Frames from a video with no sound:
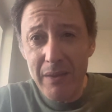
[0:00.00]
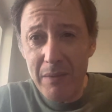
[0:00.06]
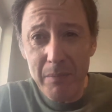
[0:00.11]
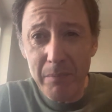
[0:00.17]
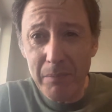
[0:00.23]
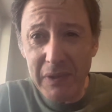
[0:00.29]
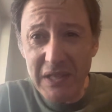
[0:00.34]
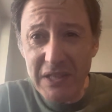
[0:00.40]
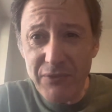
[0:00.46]

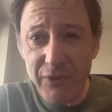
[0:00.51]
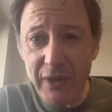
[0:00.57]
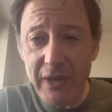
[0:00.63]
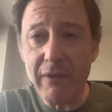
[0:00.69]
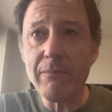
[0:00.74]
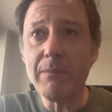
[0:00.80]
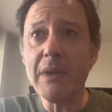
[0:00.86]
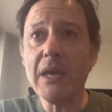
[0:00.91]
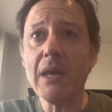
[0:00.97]
please
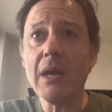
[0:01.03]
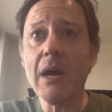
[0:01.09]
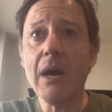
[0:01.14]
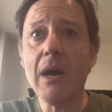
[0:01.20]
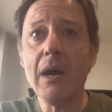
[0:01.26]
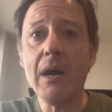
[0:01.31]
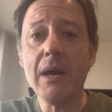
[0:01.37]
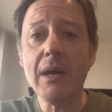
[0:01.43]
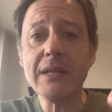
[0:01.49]
forgive me.
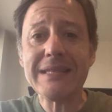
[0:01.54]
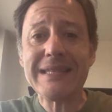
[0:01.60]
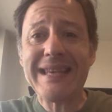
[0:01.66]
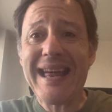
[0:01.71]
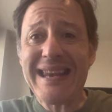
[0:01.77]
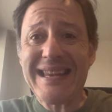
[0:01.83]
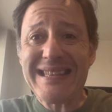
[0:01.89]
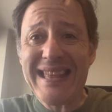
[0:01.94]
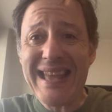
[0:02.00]
It's
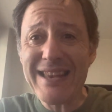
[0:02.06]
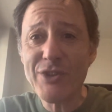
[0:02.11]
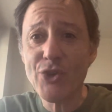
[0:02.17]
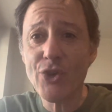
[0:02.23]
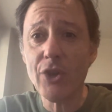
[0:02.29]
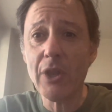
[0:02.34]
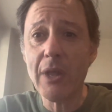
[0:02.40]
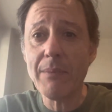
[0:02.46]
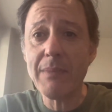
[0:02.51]
not
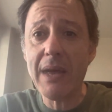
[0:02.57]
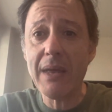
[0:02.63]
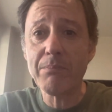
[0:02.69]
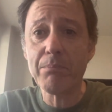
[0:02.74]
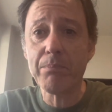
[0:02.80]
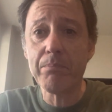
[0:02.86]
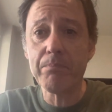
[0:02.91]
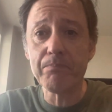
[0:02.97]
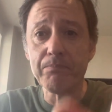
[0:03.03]
intentional. I'm not,
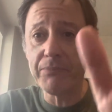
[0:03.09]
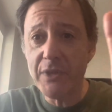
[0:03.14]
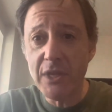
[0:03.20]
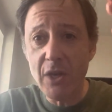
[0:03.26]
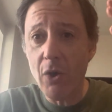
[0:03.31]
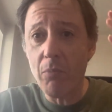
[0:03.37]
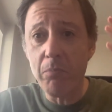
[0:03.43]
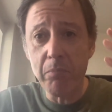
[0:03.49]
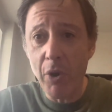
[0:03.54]

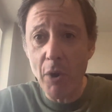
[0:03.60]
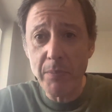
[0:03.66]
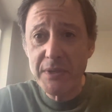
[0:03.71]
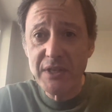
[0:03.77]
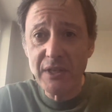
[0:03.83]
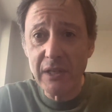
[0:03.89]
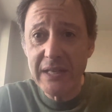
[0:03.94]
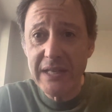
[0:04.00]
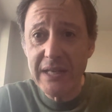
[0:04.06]

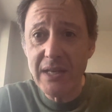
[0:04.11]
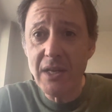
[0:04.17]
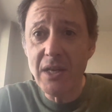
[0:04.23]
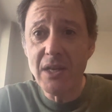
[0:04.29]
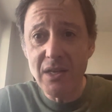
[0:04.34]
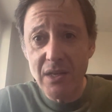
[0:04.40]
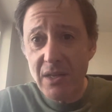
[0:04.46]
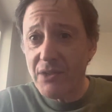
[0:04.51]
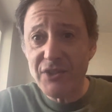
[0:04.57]
purposely
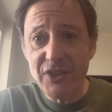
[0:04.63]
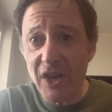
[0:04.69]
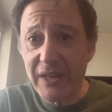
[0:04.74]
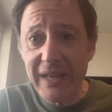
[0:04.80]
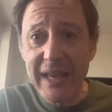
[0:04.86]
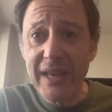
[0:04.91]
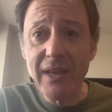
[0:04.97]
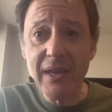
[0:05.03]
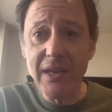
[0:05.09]

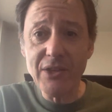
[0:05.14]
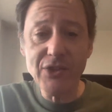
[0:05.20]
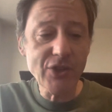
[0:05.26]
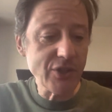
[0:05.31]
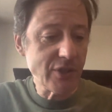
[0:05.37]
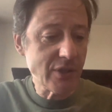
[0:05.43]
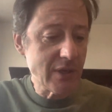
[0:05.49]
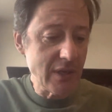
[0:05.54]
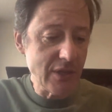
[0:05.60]
sucking. It's
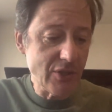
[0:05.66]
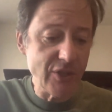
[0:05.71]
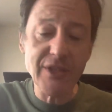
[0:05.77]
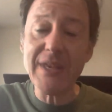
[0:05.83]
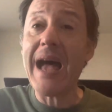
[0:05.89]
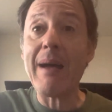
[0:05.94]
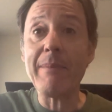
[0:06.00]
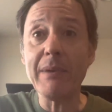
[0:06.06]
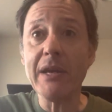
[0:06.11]
just
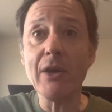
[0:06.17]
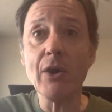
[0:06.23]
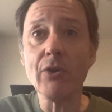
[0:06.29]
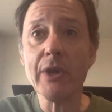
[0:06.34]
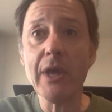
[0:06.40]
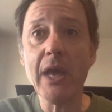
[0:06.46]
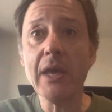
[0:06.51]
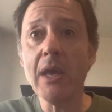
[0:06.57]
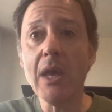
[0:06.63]
happening,
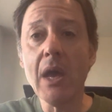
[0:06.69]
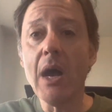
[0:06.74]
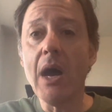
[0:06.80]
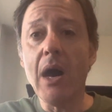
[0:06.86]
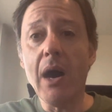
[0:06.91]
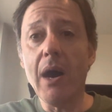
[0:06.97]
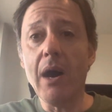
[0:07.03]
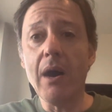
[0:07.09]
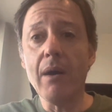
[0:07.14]
okay?
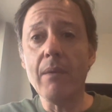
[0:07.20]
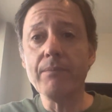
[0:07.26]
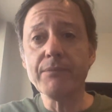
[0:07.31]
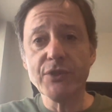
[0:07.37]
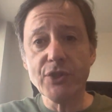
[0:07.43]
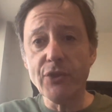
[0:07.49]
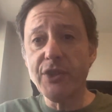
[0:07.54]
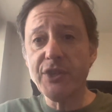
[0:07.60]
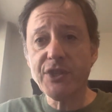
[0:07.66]

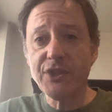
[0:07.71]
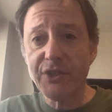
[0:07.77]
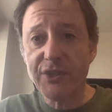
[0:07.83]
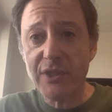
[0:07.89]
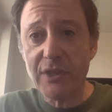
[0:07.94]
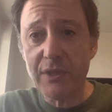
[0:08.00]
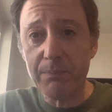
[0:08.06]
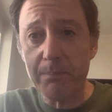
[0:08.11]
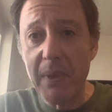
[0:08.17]
So this
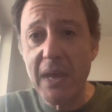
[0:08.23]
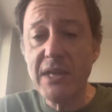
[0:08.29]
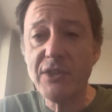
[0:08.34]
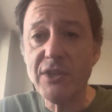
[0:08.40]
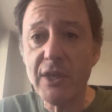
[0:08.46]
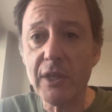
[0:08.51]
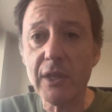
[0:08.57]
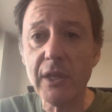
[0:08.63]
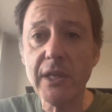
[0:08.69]
is
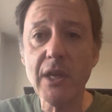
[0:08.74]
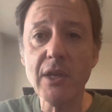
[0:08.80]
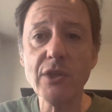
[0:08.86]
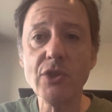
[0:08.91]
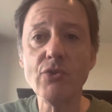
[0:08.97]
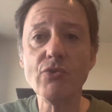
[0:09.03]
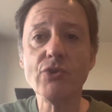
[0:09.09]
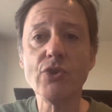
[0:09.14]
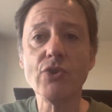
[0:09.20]
basically a
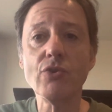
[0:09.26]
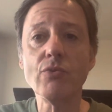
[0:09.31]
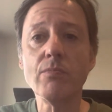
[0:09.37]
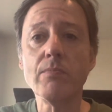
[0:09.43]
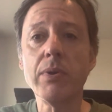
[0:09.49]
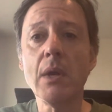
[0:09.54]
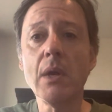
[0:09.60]
YouTube